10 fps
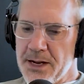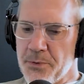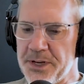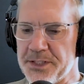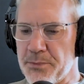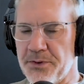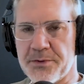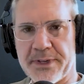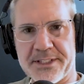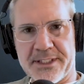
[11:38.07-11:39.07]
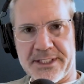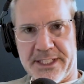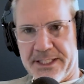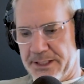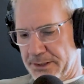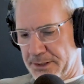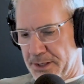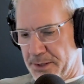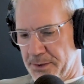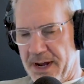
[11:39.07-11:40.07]
We just moved recently, and
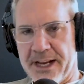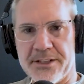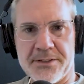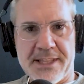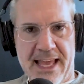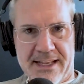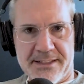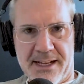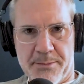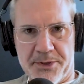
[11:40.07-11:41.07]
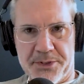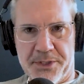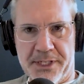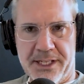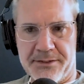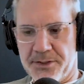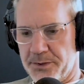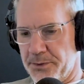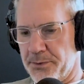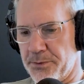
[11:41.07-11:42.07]
so I use that as an opportunity
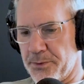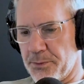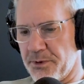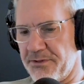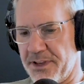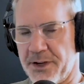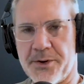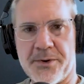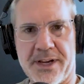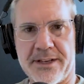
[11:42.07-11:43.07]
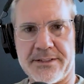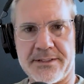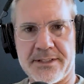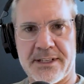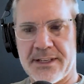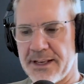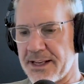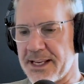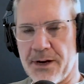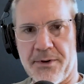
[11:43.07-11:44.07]
to review and
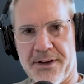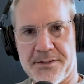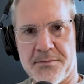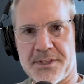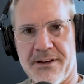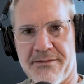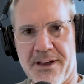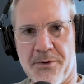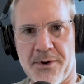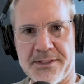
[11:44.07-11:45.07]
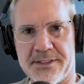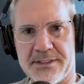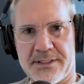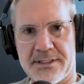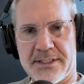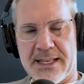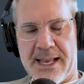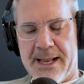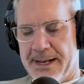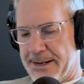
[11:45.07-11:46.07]
get rid of some stuff that wasn't
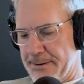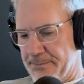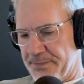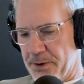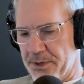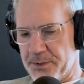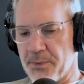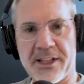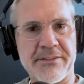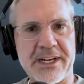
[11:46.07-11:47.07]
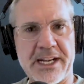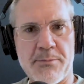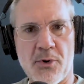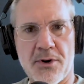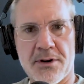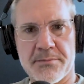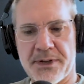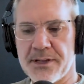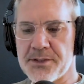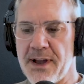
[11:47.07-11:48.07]
relevant anymore, but
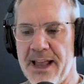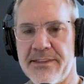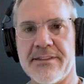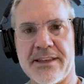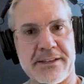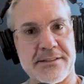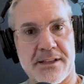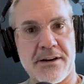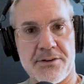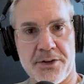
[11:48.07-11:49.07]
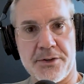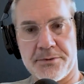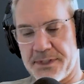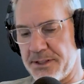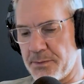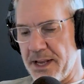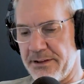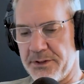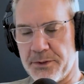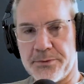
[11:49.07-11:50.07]
also add the things that are new since we
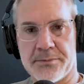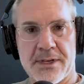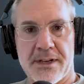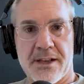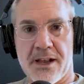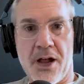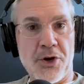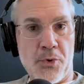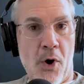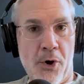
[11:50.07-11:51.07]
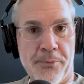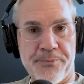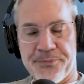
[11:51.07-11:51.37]
have a new home.